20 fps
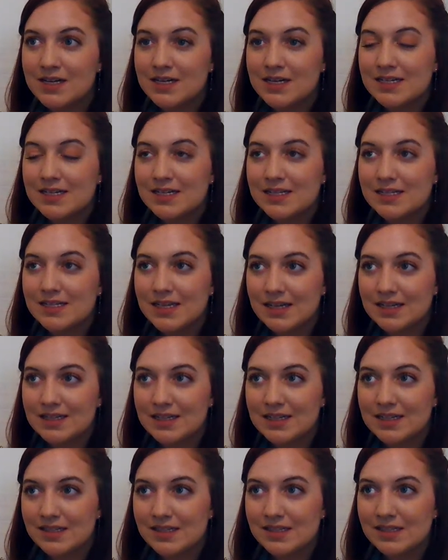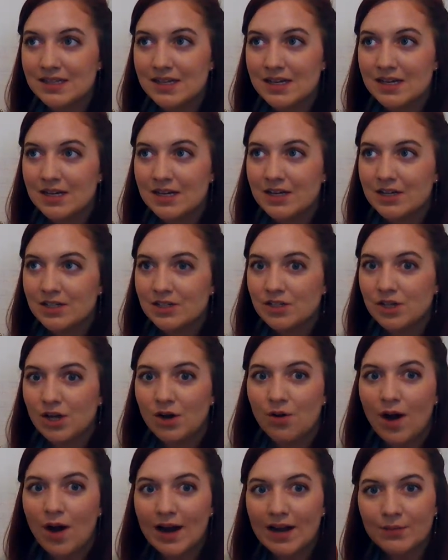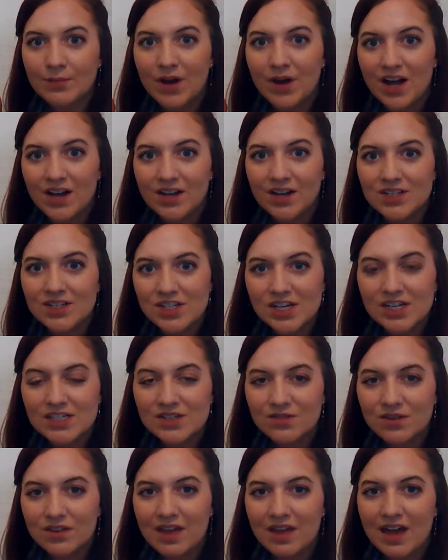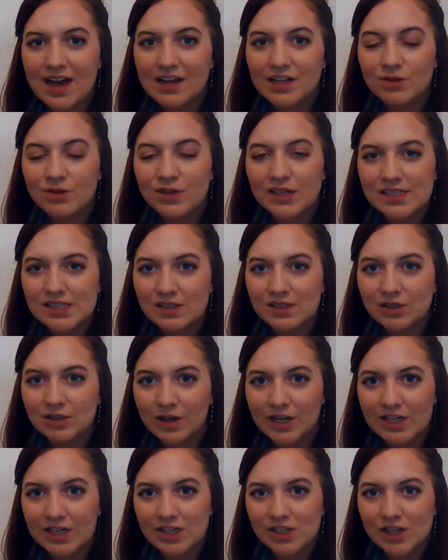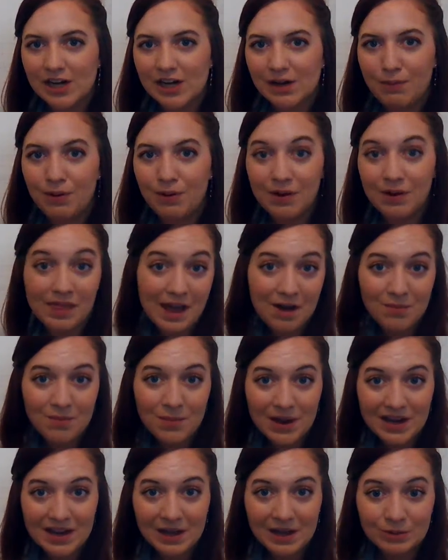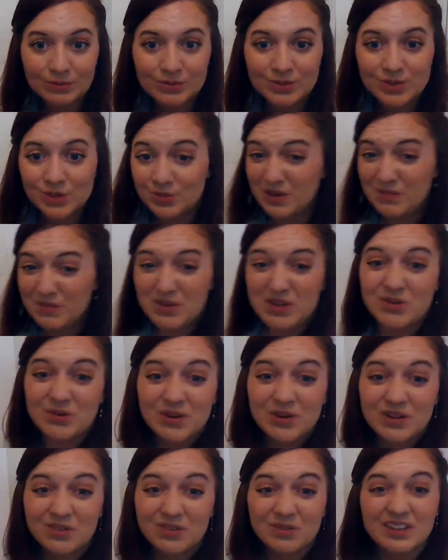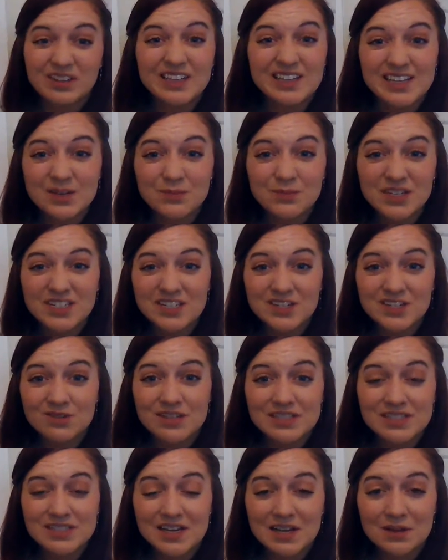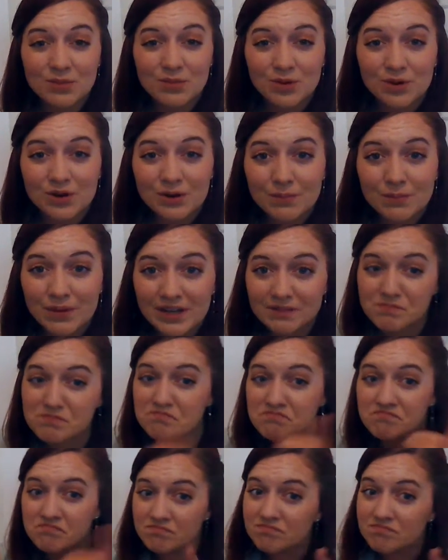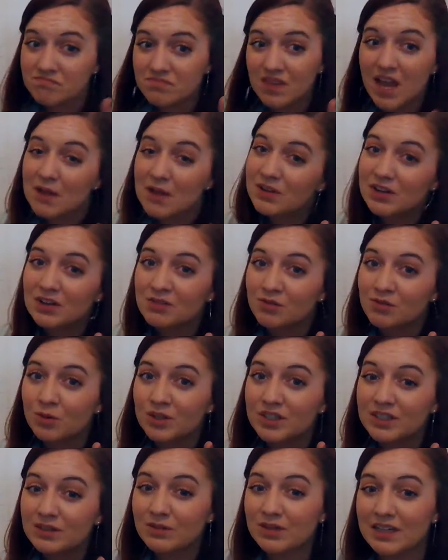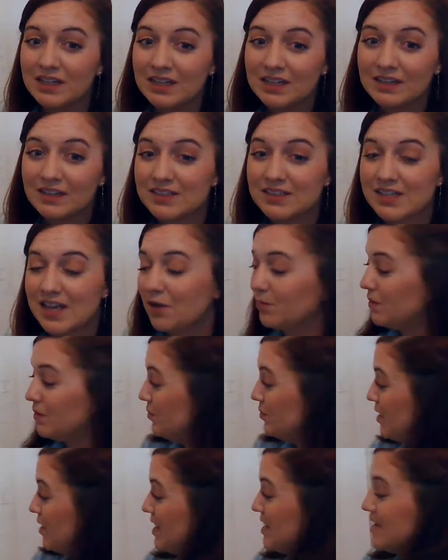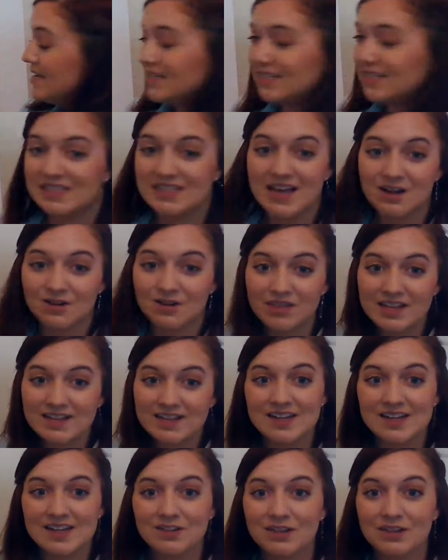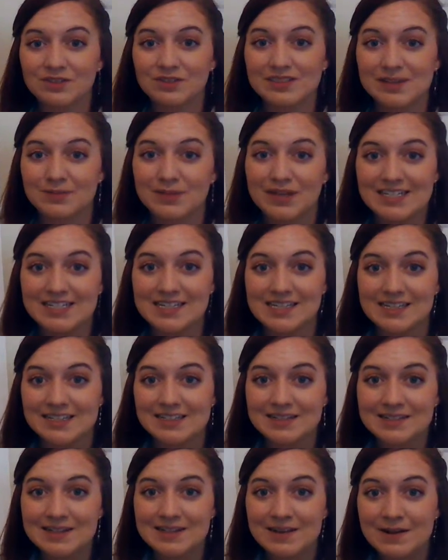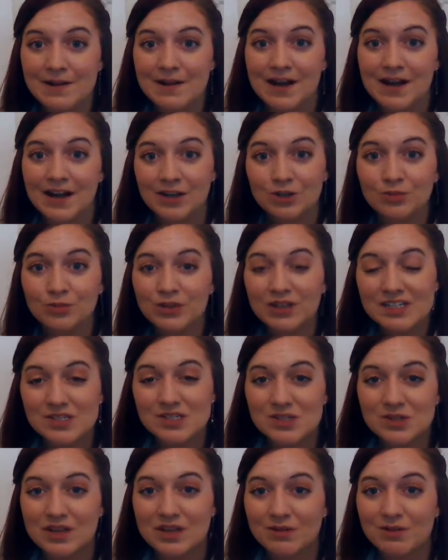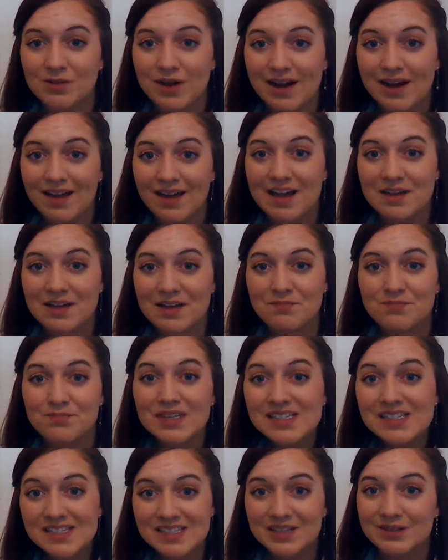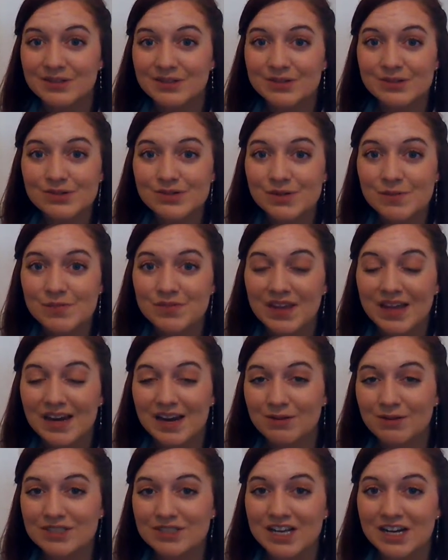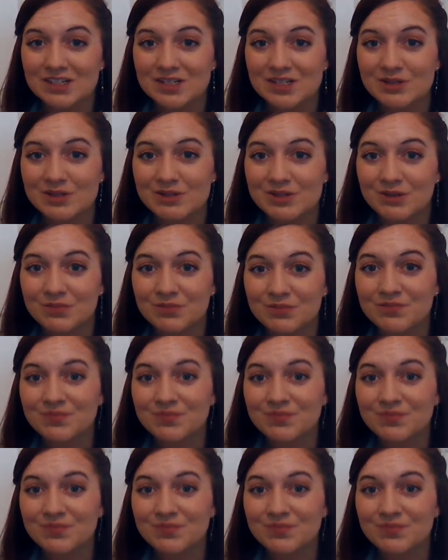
sentence. So I apologize for that. You guys did a great job without my help. So maybe you don't even really need me to do this anymore, but I'm here for you, here to help you sound things out and give you some ideas. I hope you guys are doing well. I miss you, and I will talk to you soon.